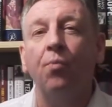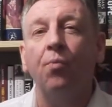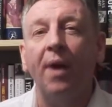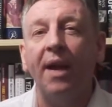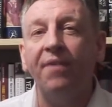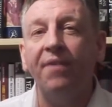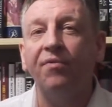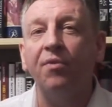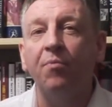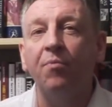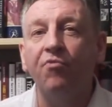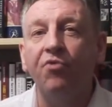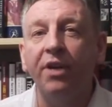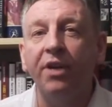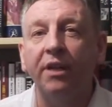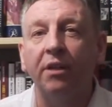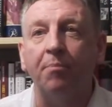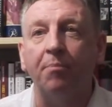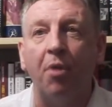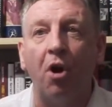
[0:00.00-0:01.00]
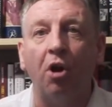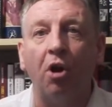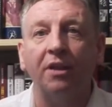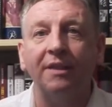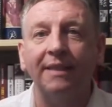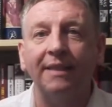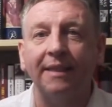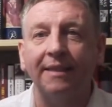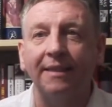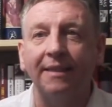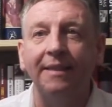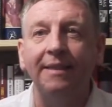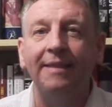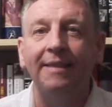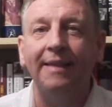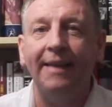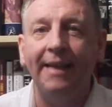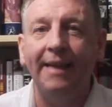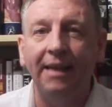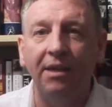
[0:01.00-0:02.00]
away from real politics and
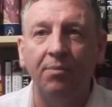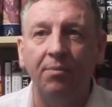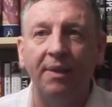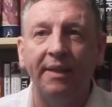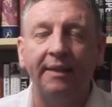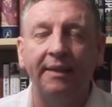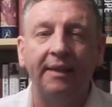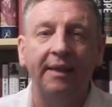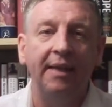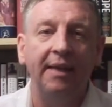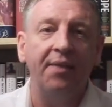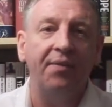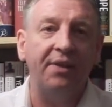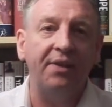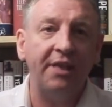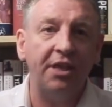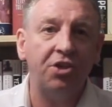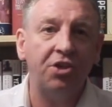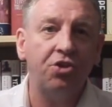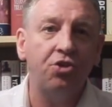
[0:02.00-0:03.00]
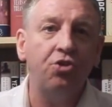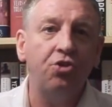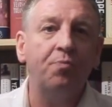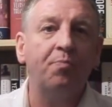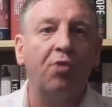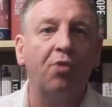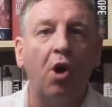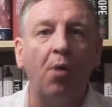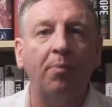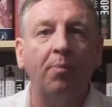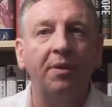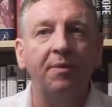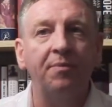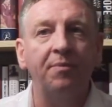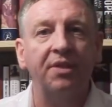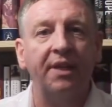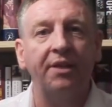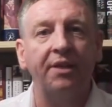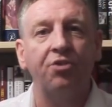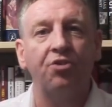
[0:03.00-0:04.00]
dealing with the issues,
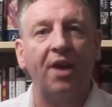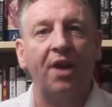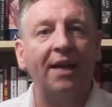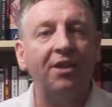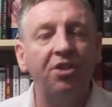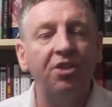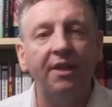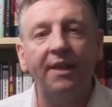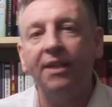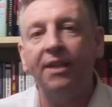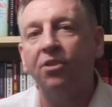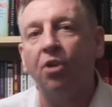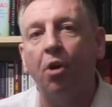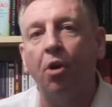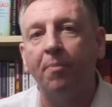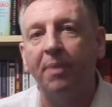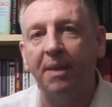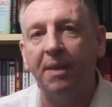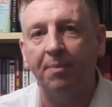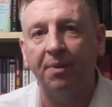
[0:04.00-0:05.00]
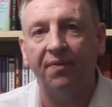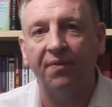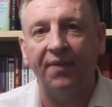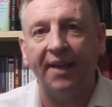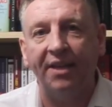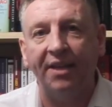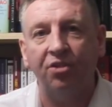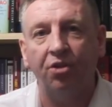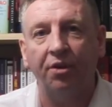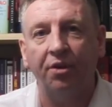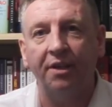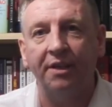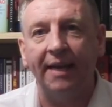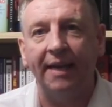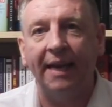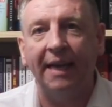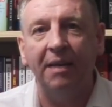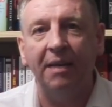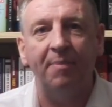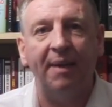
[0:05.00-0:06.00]
problems and tragedies our people face on a
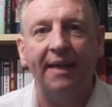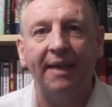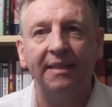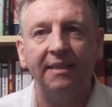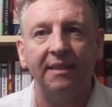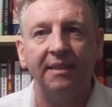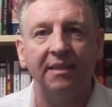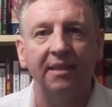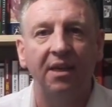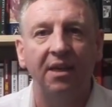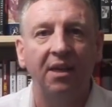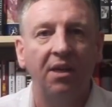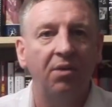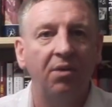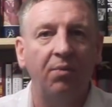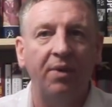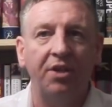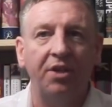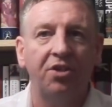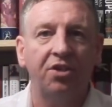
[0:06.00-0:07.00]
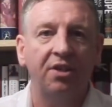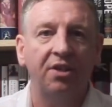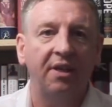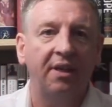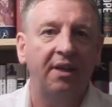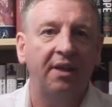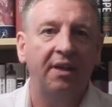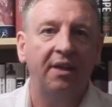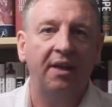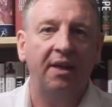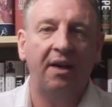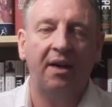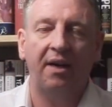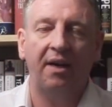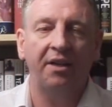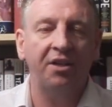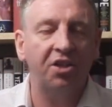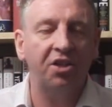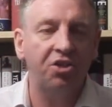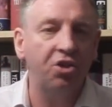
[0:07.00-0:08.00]
daily basis, which
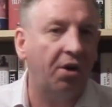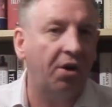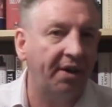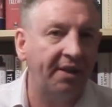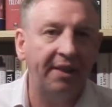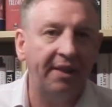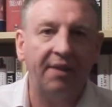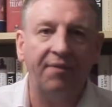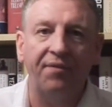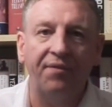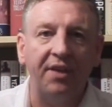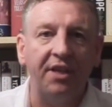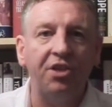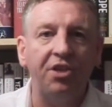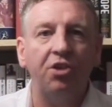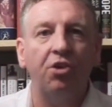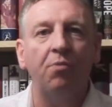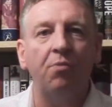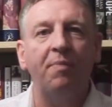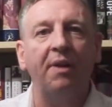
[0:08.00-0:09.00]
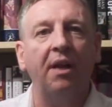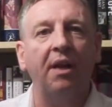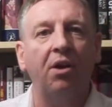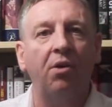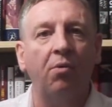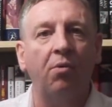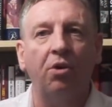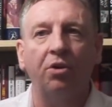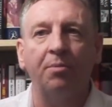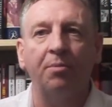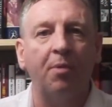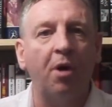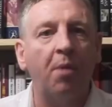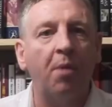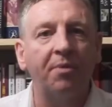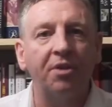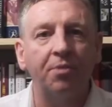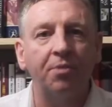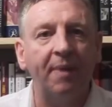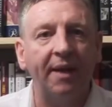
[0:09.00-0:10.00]
is not in that video below or the
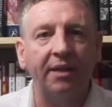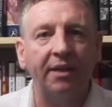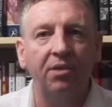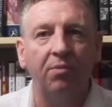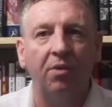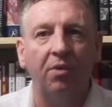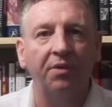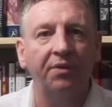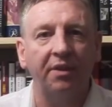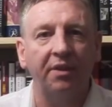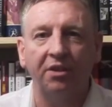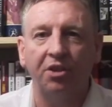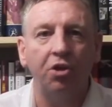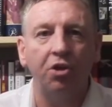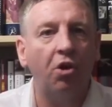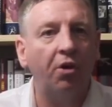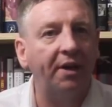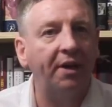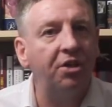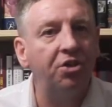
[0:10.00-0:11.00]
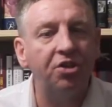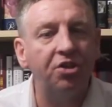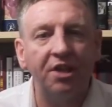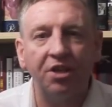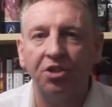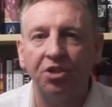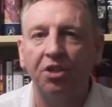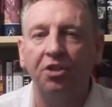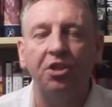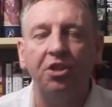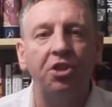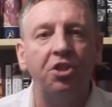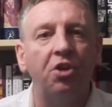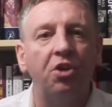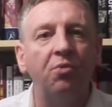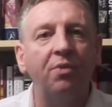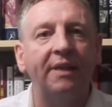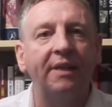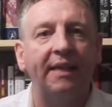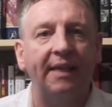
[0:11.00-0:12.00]
Barbara Spector one. They're not interested, they
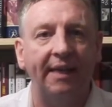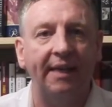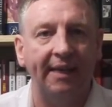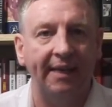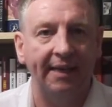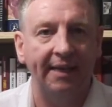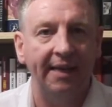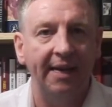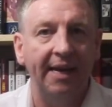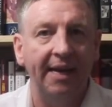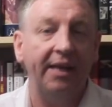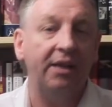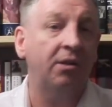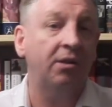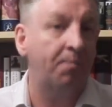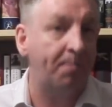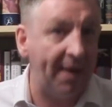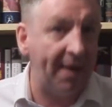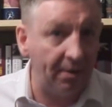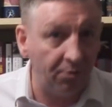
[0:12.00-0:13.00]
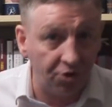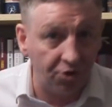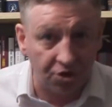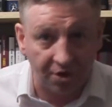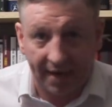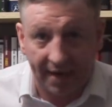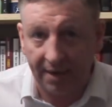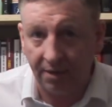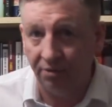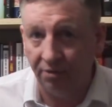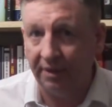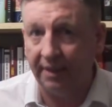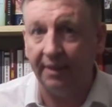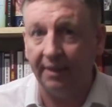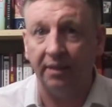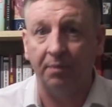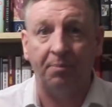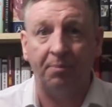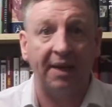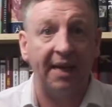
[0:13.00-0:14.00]
don't care. It'll bounce around the
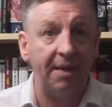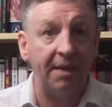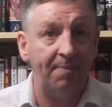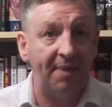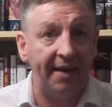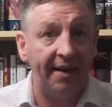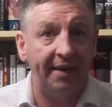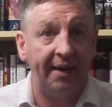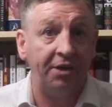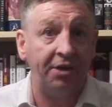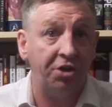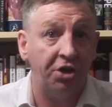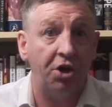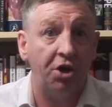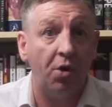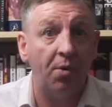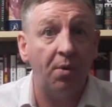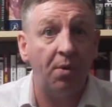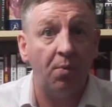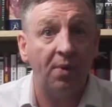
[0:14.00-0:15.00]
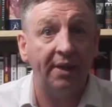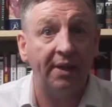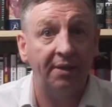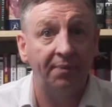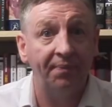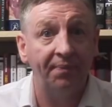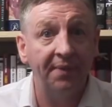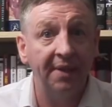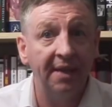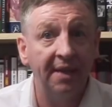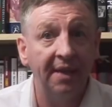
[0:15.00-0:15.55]
little playpen, and you know it will.